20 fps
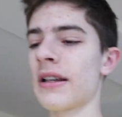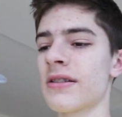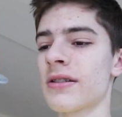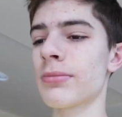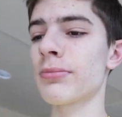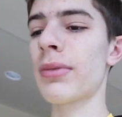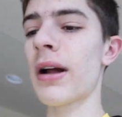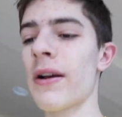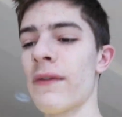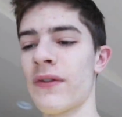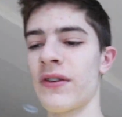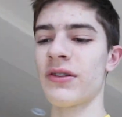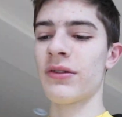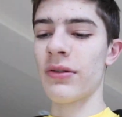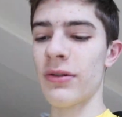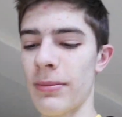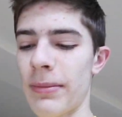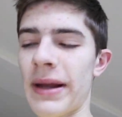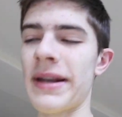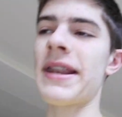get some breakfast
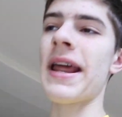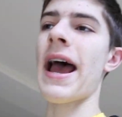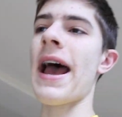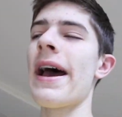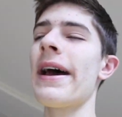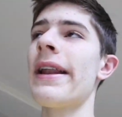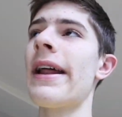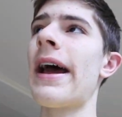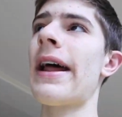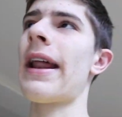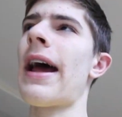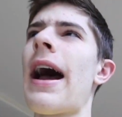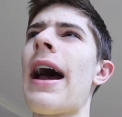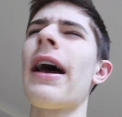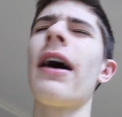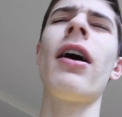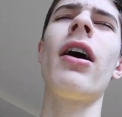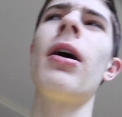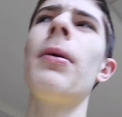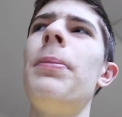with my dad at
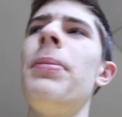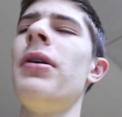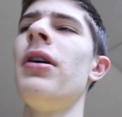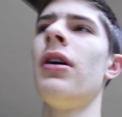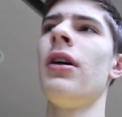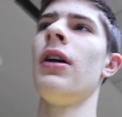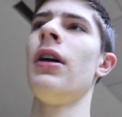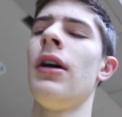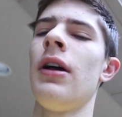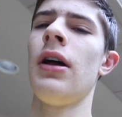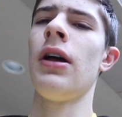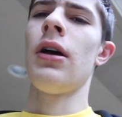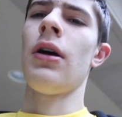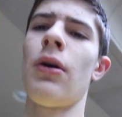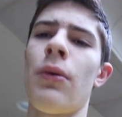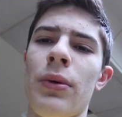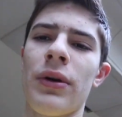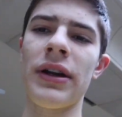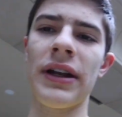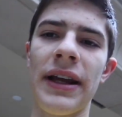IHOP.
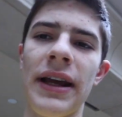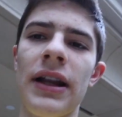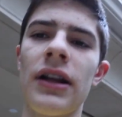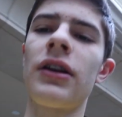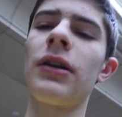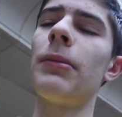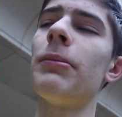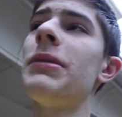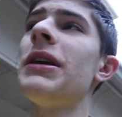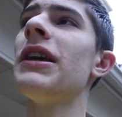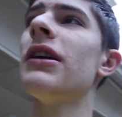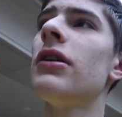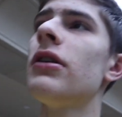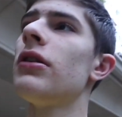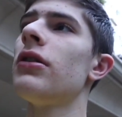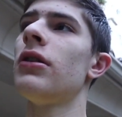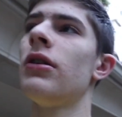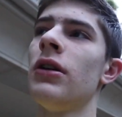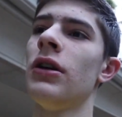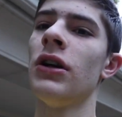We're gonna get a good
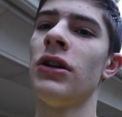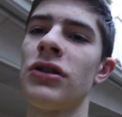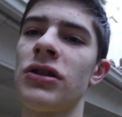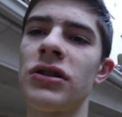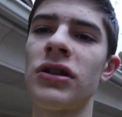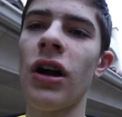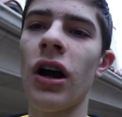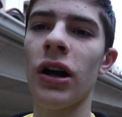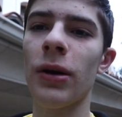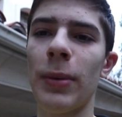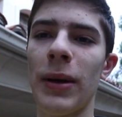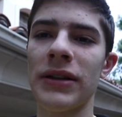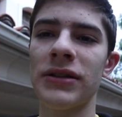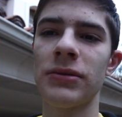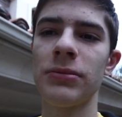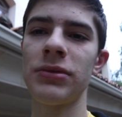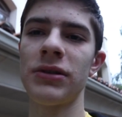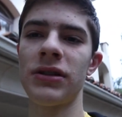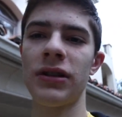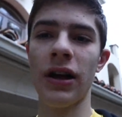meal, just talk about
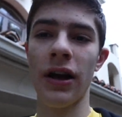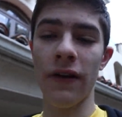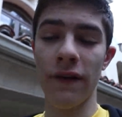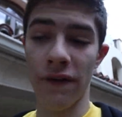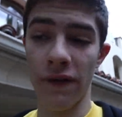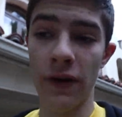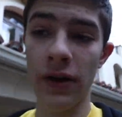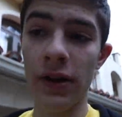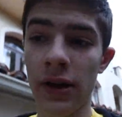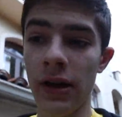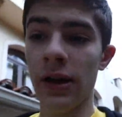some stuff.